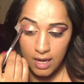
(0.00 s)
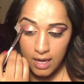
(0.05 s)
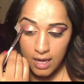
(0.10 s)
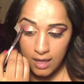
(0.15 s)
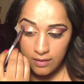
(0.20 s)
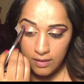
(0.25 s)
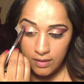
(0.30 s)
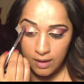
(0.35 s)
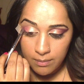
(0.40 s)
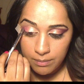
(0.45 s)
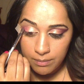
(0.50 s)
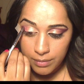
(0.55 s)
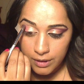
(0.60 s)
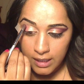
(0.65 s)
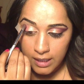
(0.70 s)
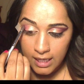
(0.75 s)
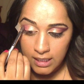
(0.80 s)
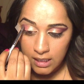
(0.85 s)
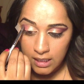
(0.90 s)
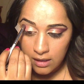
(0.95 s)
And then
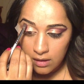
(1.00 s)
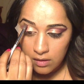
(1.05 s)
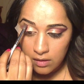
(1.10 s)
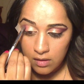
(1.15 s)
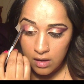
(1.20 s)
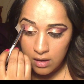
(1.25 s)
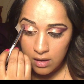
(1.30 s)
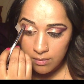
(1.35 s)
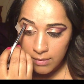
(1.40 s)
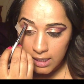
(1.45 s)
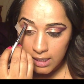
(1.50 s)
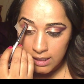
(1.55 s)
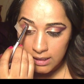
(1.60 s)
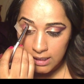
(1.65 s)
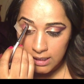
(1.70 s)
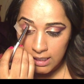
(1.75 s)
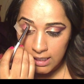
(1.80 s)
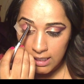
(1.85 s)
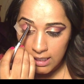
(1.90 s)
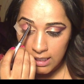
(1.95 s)
blend it along my
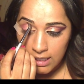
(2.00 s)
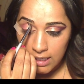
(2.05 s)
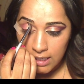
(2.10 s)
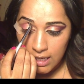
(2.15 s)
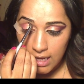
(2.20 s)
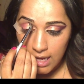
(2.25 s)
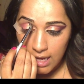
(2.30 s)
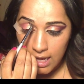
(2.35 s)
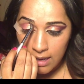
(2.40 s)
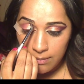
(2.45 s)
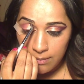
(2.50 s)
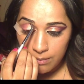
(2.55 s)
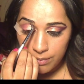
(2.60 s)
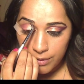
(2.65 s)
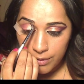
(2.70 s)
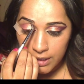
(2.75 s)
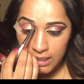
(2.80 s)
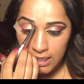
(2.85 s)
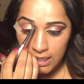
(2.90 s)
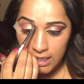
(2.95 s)
lid and
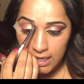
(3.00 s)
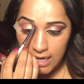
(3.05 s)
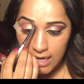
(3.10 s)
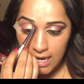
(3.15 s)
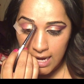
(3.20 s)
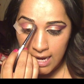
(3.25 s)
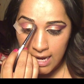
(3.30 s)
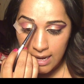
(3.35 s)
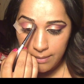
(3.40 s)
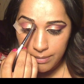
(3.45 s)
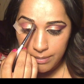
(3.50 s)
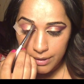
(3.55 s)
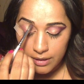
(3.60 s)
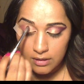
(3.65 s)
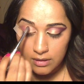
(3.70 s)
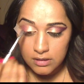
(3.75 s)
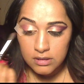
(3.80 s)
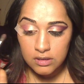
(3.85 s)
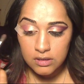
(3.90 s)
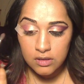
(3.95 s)
bring it up.
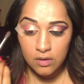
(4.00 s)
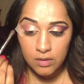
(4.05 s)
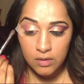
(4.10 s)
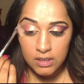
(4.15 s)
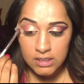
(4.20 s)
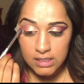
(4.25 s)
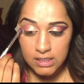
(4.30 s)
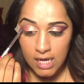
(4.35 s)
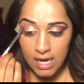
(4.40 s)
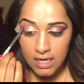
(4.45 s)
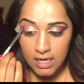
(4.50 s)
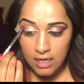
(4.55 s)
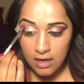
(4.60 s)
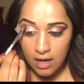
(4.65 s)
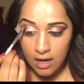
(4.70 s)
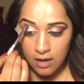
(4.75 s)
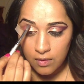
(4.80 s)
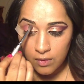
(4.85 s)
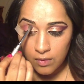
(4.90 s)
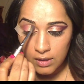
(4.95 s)
So it's kind of
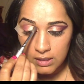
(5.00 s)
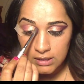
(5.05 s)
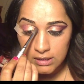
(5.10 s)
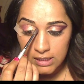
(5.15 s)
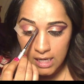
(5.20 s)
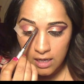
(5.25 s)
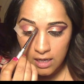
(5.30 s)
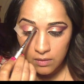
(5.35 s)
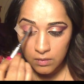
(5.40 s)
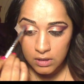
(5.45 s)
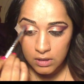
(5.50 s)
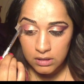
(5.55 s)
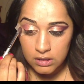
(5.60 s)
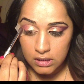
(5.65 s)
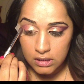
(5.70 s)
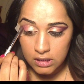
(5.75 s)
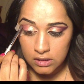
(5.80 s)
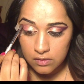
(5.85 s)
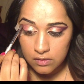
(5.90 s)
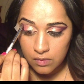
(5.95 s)
not going downwards.
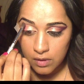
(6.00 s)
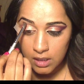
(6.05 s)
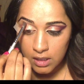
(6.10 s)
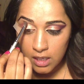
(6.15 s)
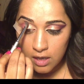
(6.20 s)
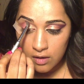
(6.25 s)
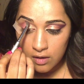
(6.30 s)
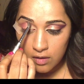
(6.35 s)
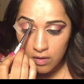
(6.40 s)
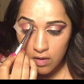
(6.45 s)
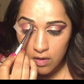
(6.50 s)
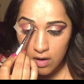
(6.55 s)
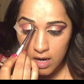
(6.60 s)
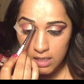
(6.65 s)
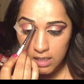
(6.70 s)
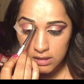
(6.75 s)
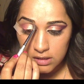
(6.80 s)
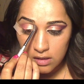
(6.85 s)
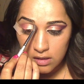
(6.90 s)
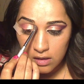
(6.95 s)
It's going
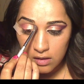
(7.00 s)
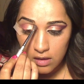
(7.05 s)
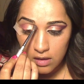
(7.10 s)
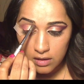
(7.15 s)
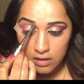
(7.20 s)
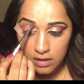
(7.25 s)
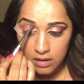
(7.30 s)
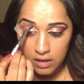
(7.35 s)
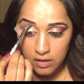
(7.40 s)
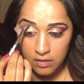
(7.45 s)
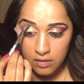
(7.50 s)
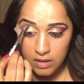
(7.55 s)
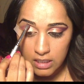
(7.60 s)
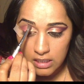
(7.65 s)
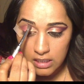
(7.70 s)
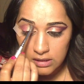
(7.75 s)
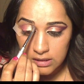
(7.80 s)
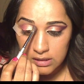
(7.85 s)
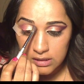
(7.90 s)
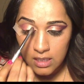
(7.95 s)
across along the
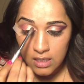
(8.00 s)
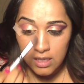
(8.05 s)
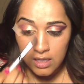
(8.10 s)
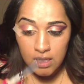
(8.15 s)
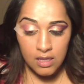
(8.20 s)
crease.